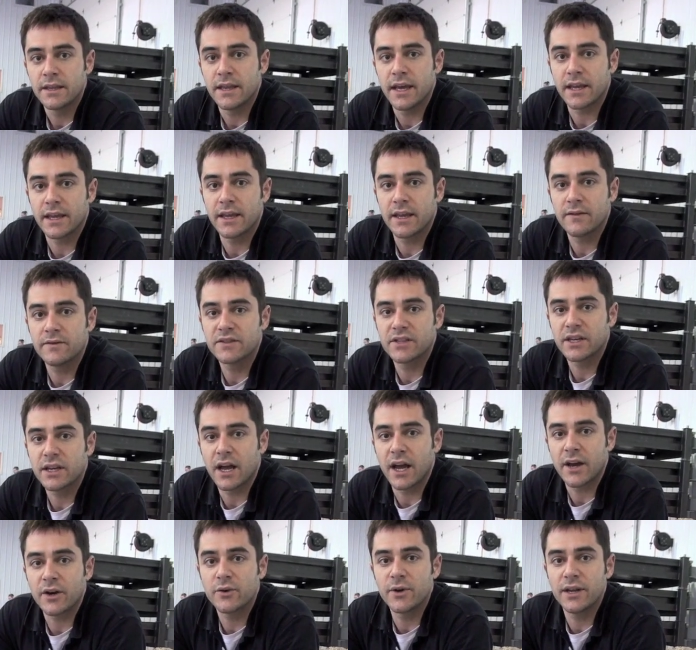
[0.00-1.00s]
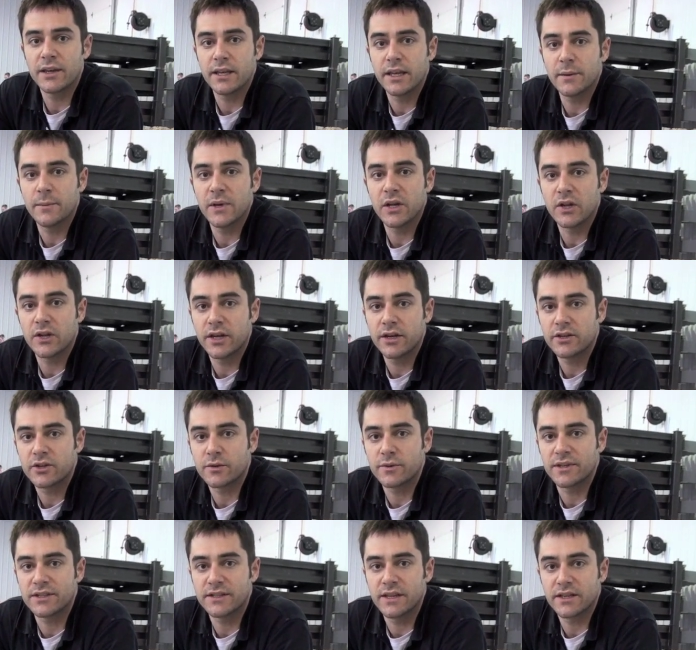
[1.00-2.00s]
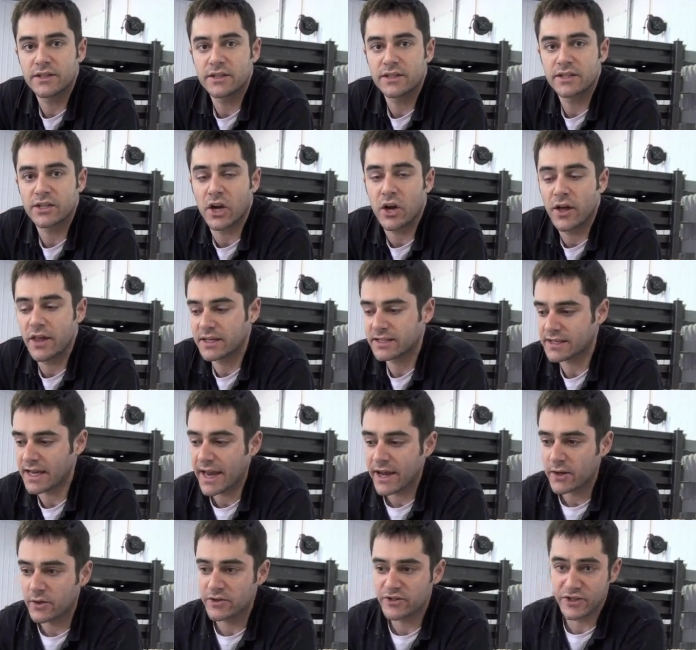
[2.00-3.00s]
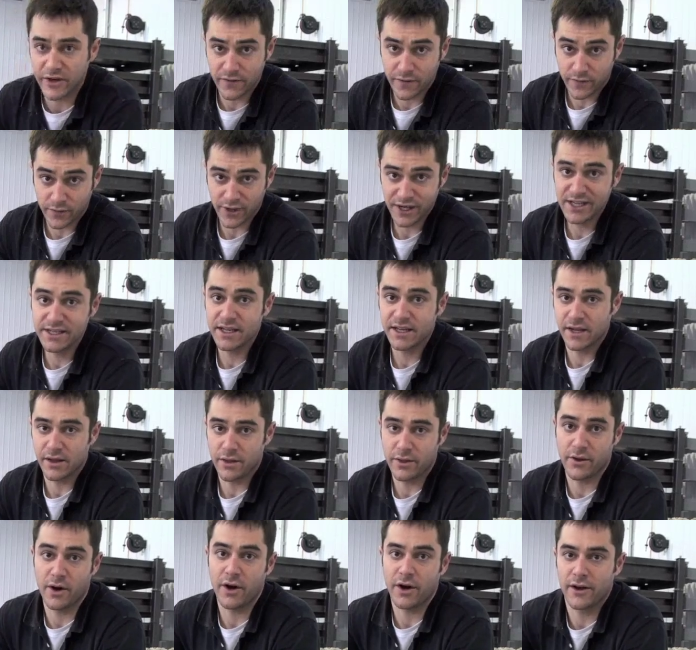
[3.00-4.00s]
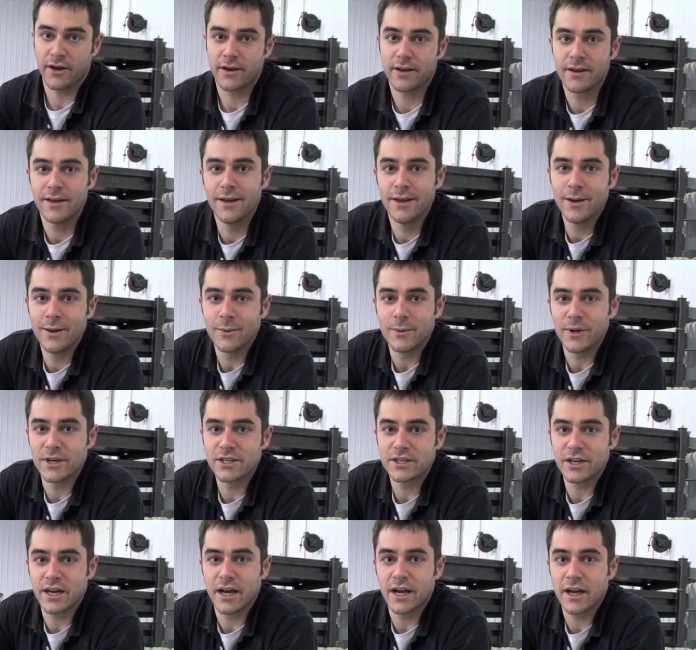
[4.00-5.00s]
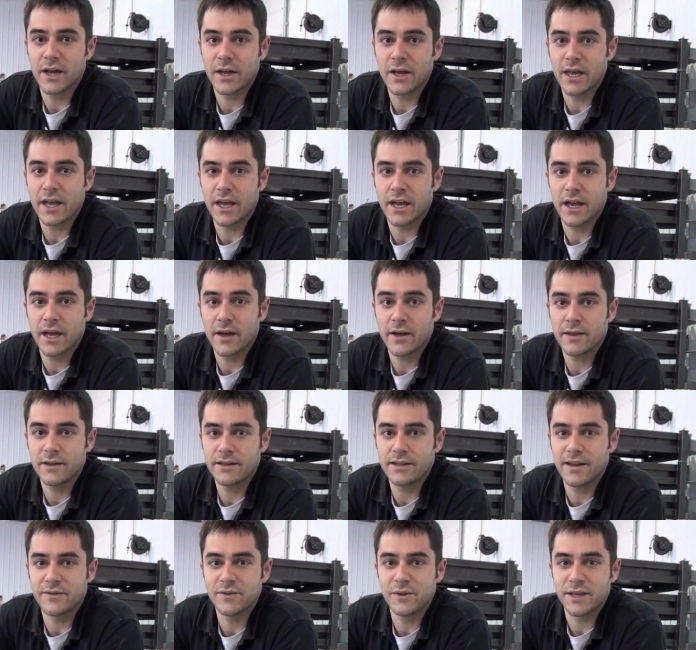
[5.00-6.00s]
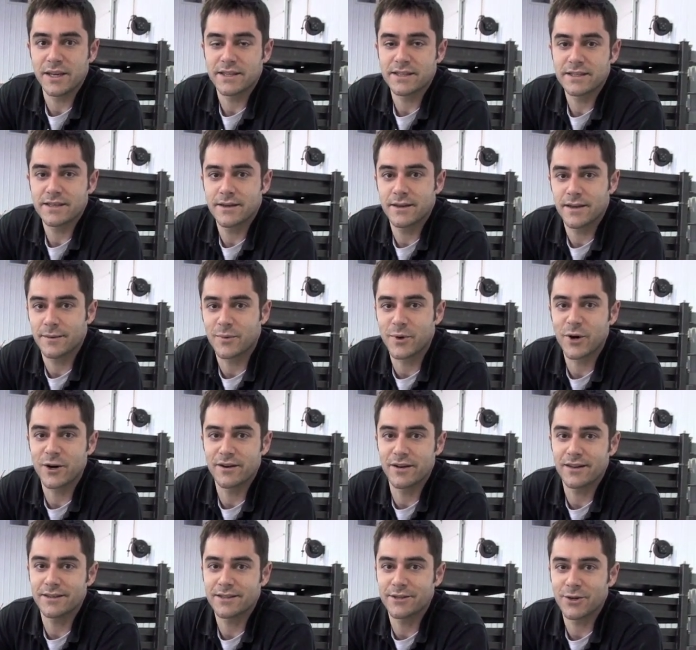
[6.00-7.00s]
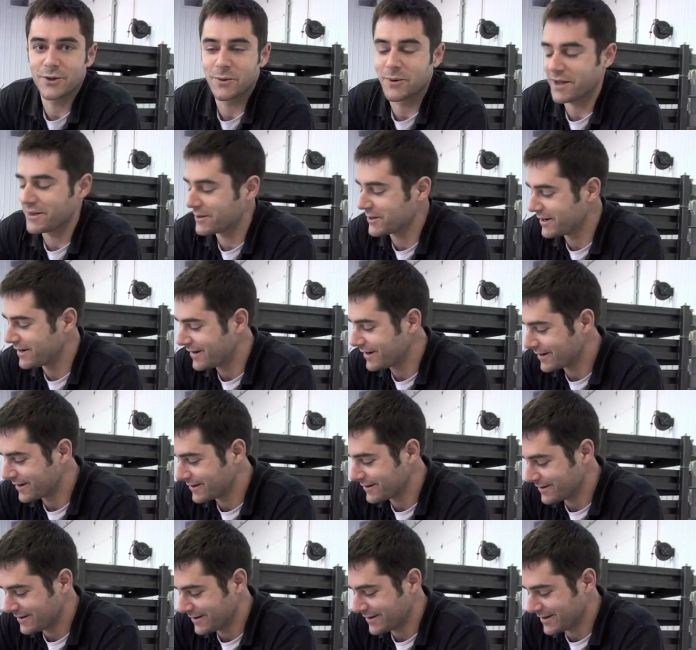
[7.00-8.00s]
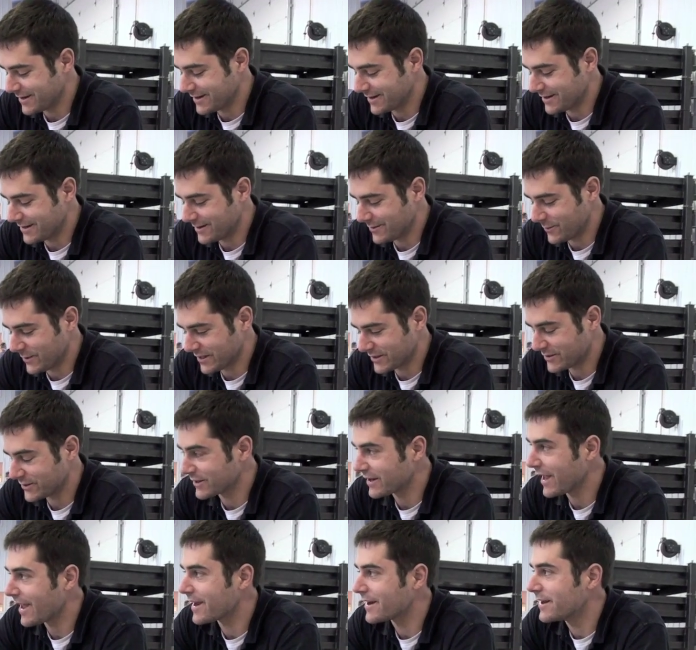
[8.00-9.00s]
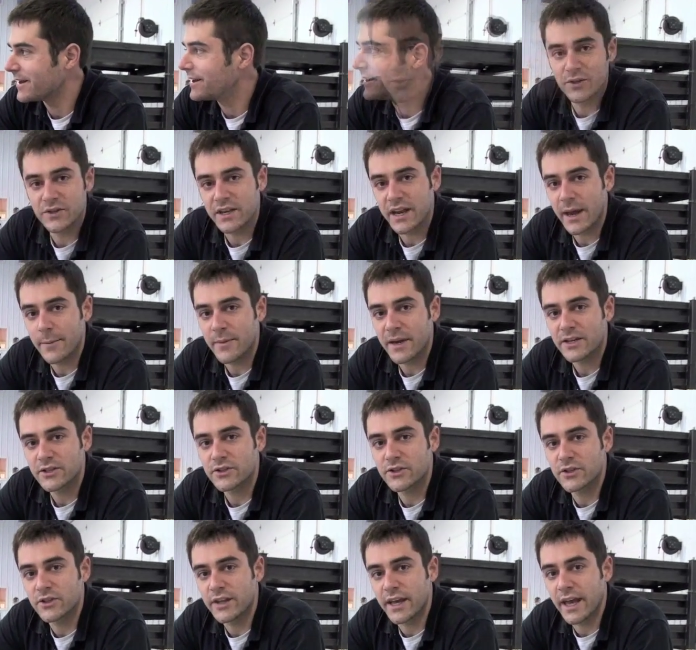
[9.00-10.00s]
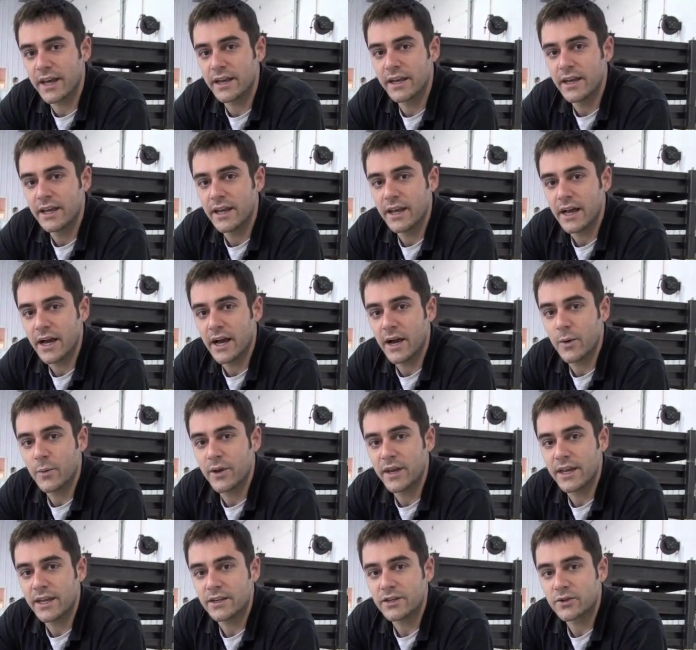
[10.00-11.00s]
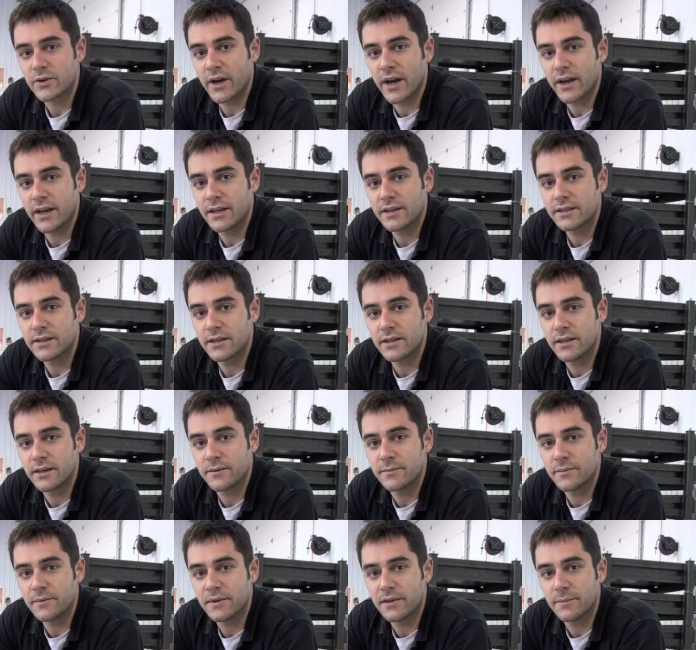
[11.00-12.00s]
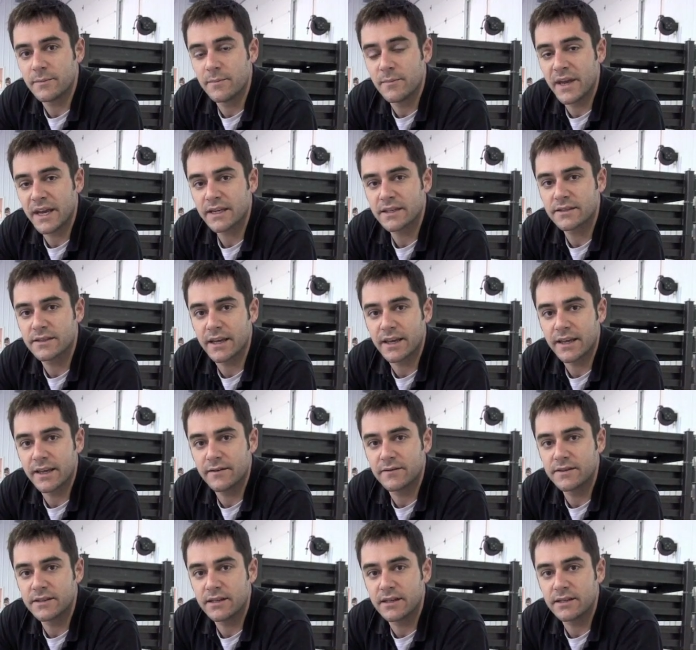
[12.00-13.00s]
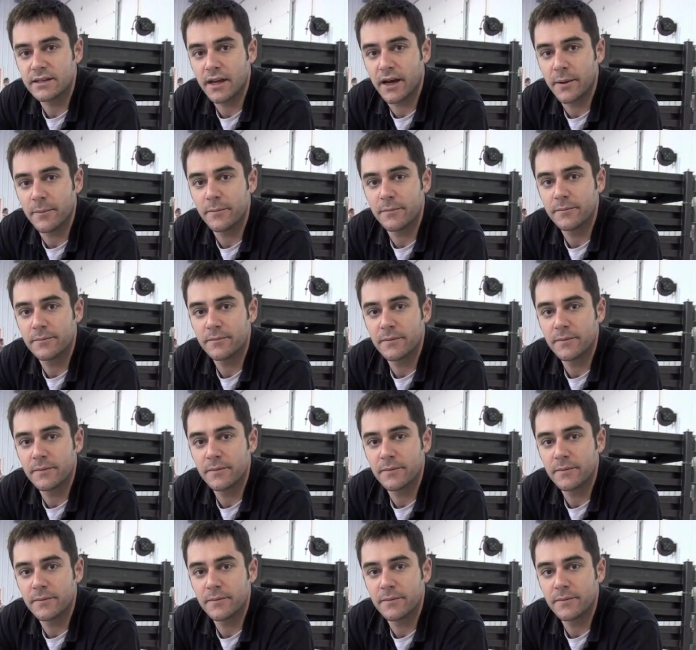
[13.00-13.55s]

that gives the concrete the ability to resist cycles of freezing and thawing, which uh, uh, definitely is pertinent to your weather here in, in Western Canada. We use an admixture that uh, we entrain into the, the mix that gives it um,